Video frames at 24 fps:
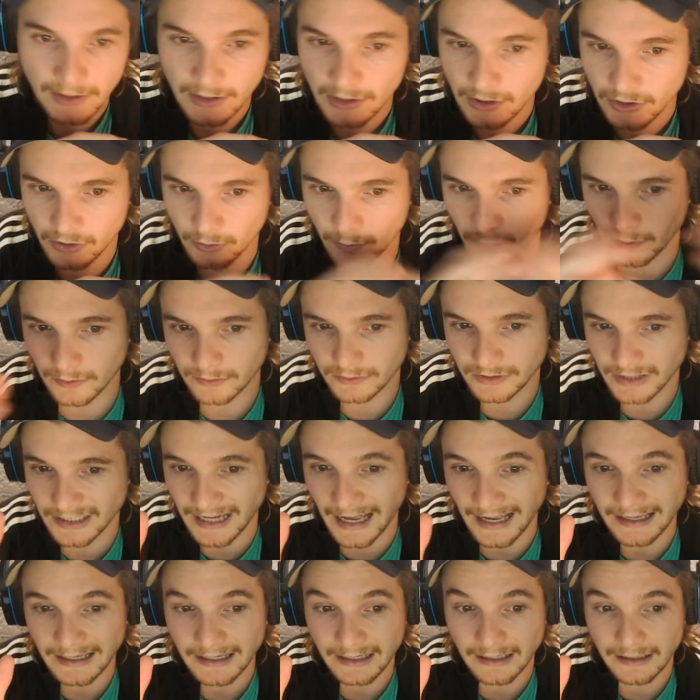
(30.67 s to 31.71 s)
So
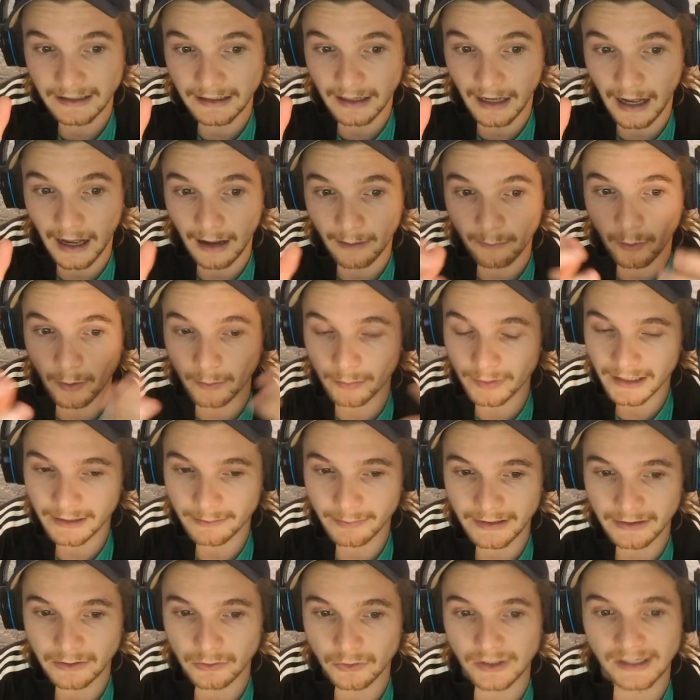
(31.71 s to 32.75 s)
today, what we're going to
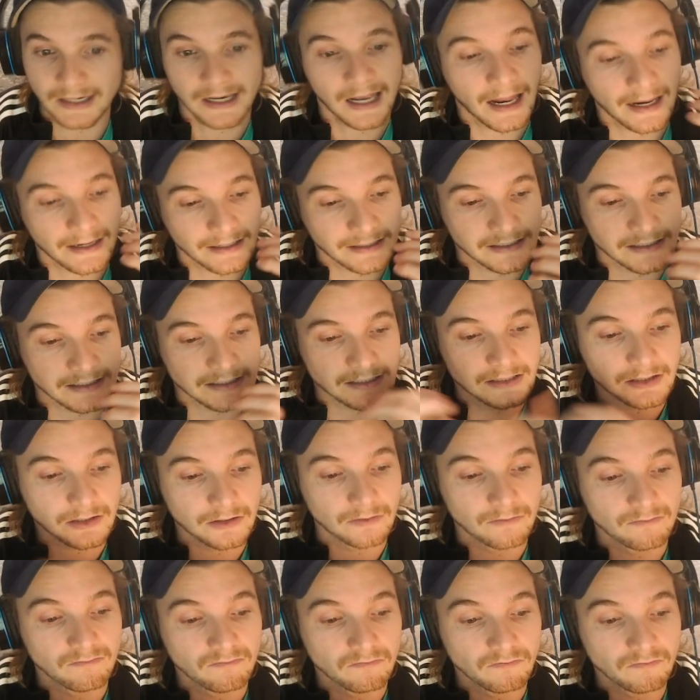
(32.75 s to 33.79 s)
be looking at is
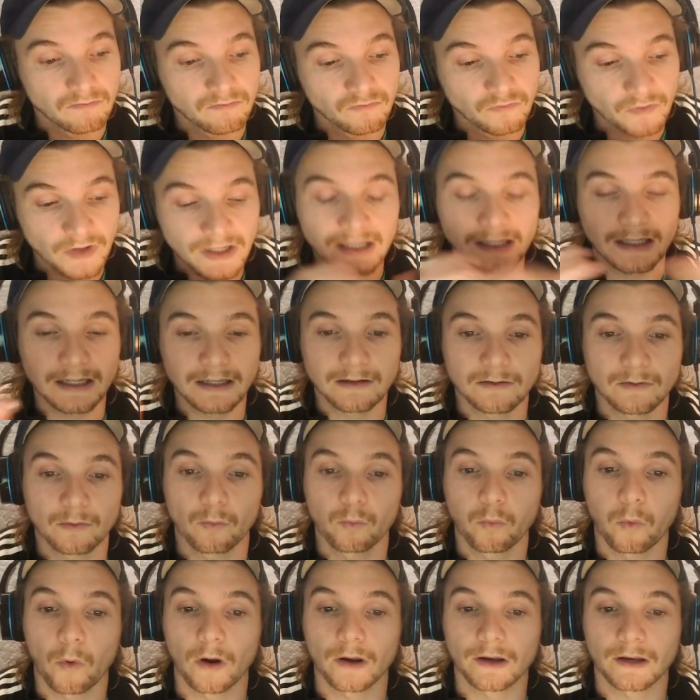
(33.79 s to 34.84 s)
really
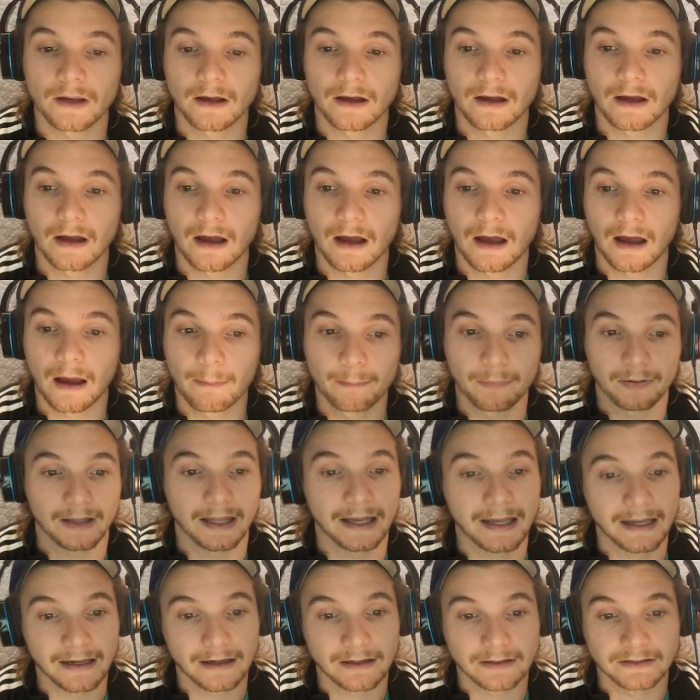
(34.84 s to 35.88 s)
what a
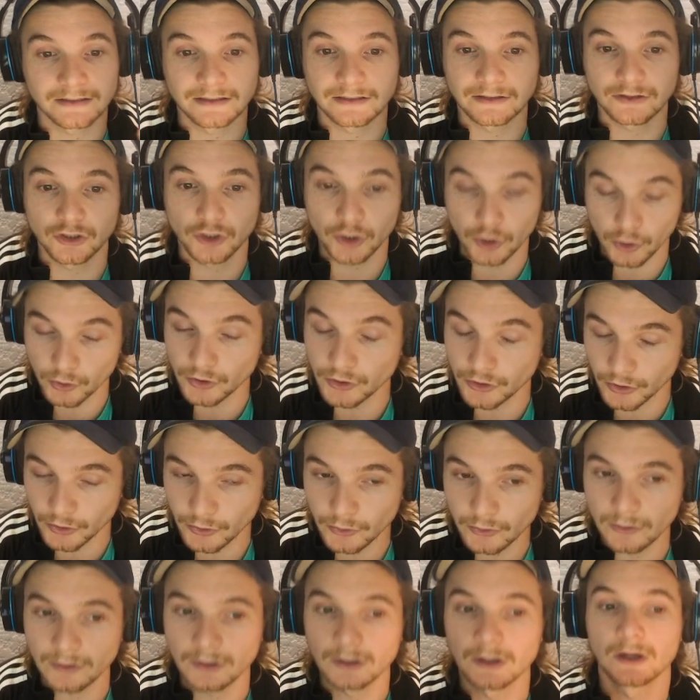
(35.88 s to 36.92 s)
player should
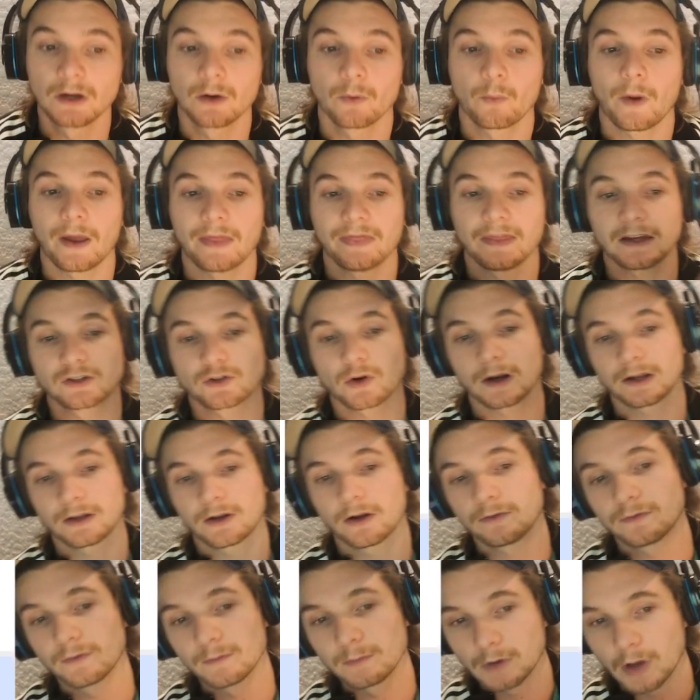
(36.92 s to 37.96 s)
do when they're trying to
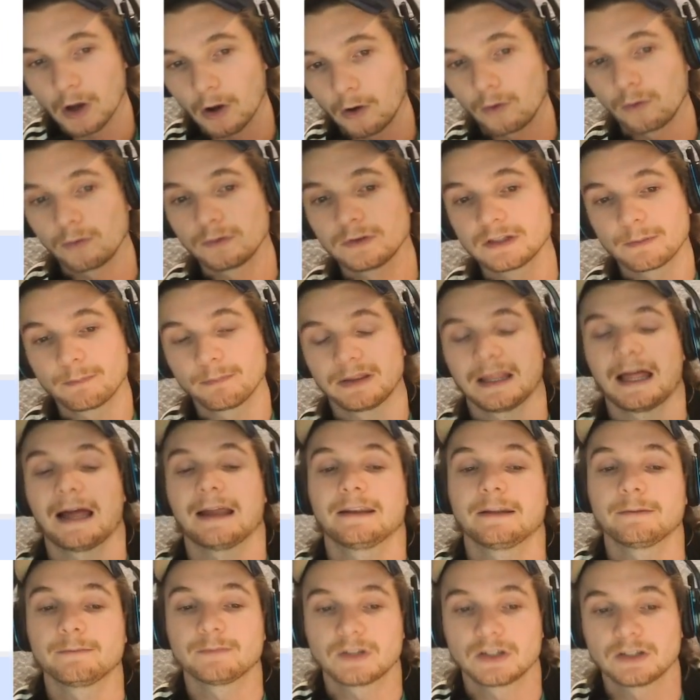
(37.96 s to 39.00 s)
go from gold to
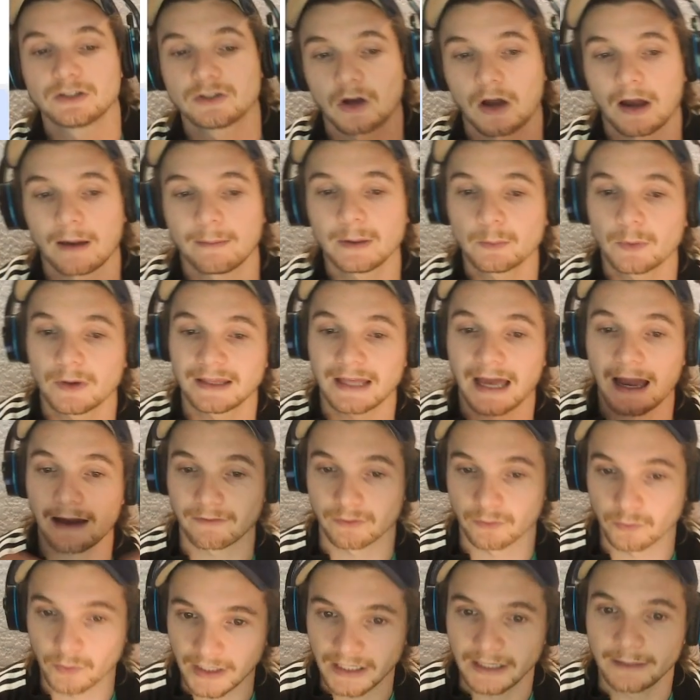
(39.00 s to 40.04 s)
platinum to diamond, when they have
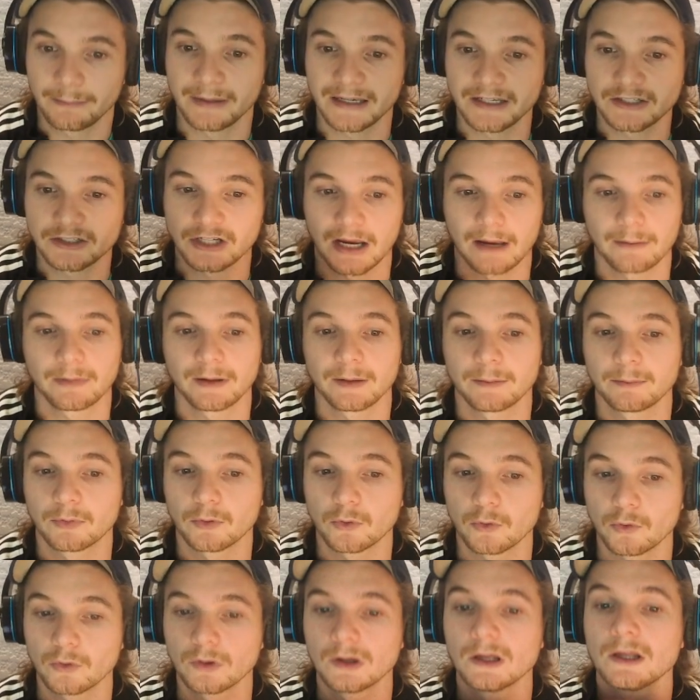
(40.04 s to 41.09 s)
a really big champion
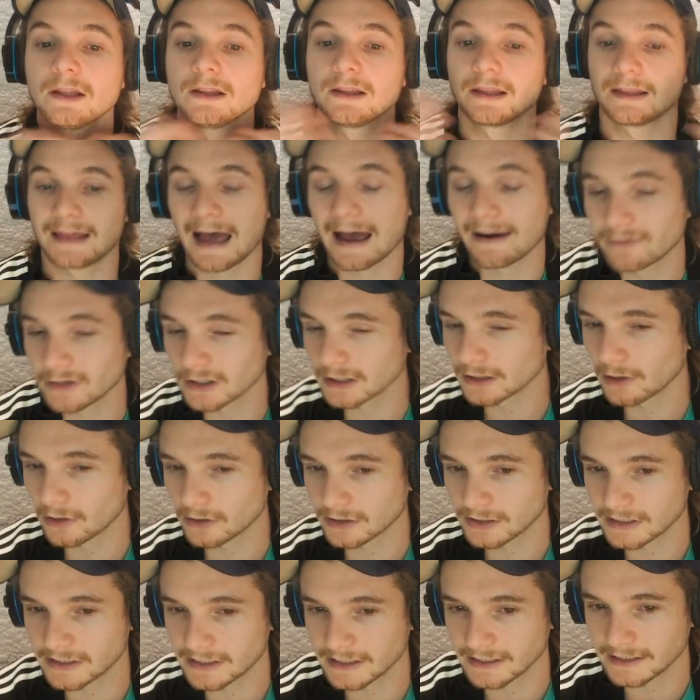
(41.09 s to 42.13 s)
pool that they're having a lot
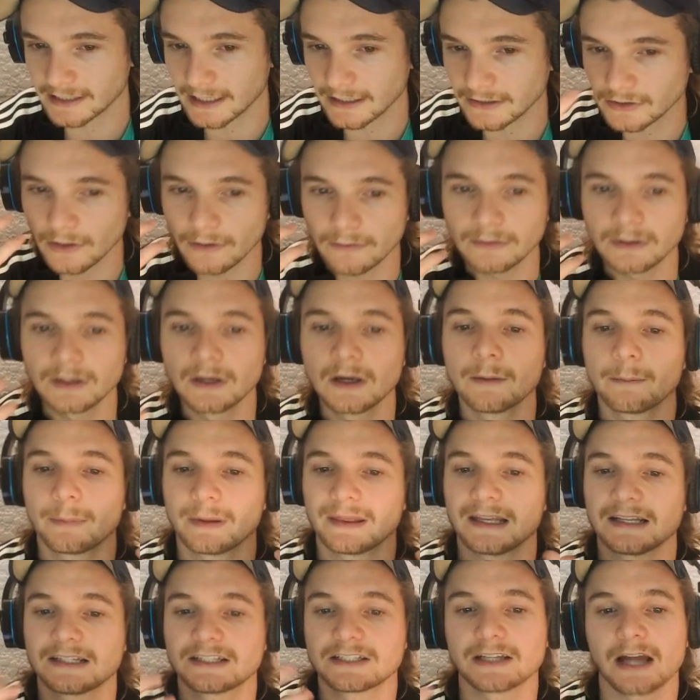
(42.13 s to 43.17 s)
of success on, but
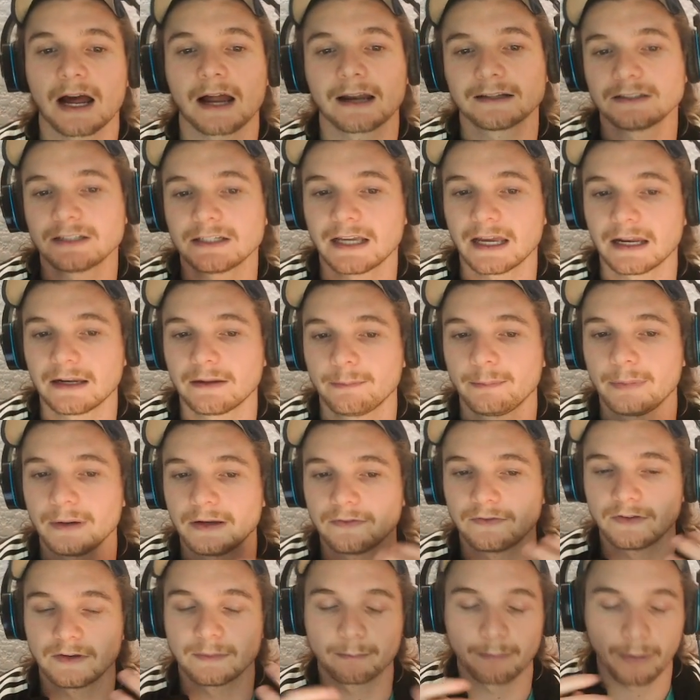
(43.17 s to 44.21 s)
they're starting to get a bit
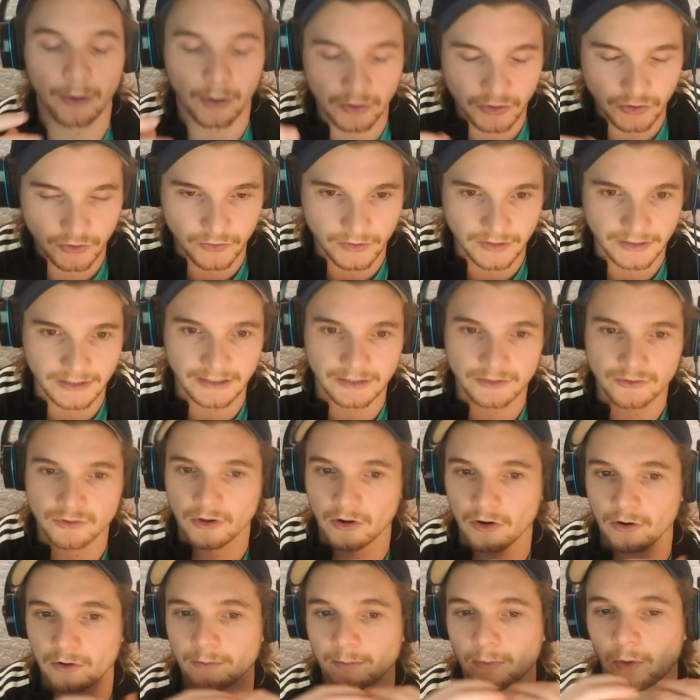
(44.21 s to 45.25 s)
of imposter
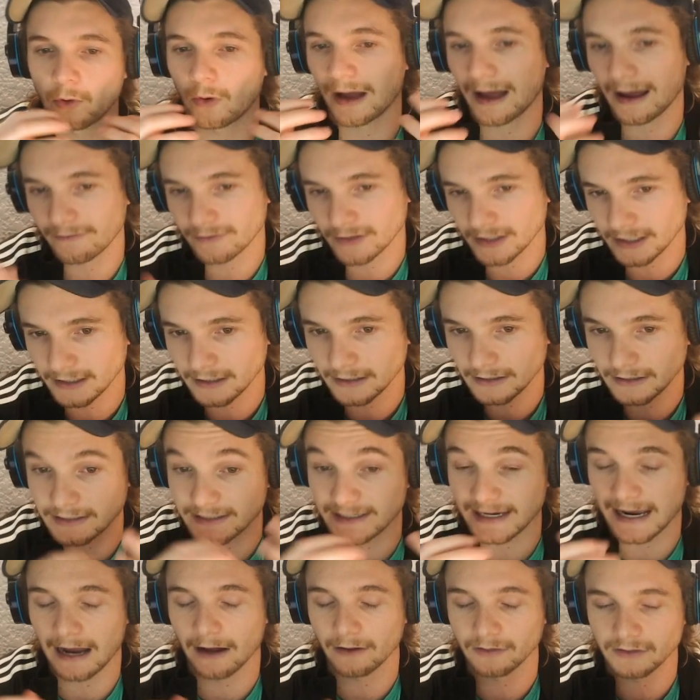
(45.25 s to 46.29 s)
syndrome or having
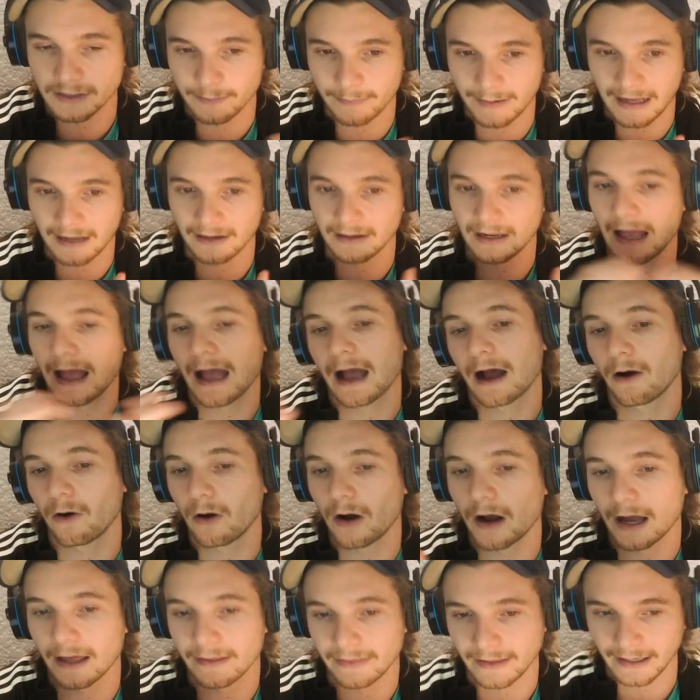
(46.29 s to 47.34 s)
doubts about how
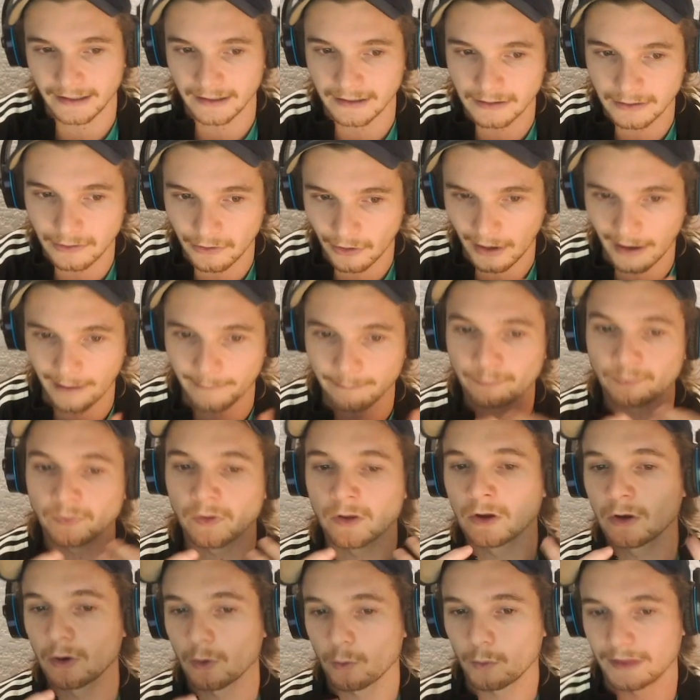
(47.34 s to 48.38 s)
high they can climb
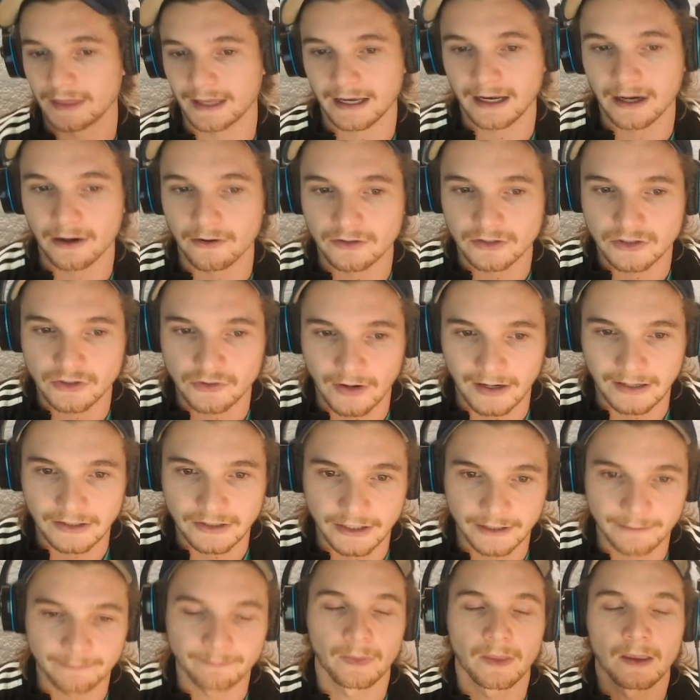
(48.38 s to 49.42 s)
with their current strategy.